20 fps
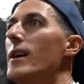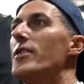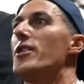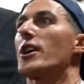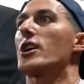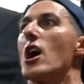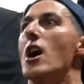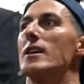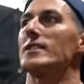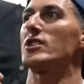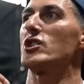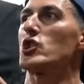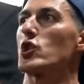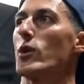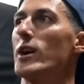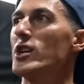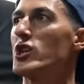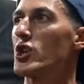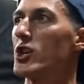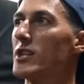the
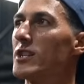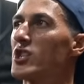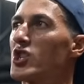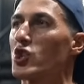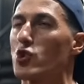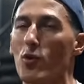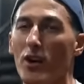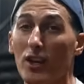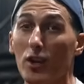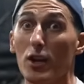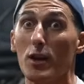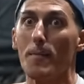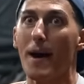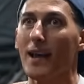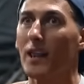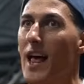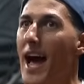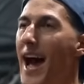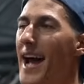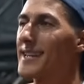concentration strictly in my
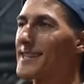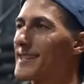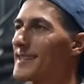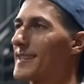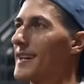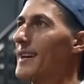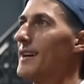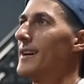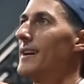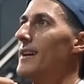lats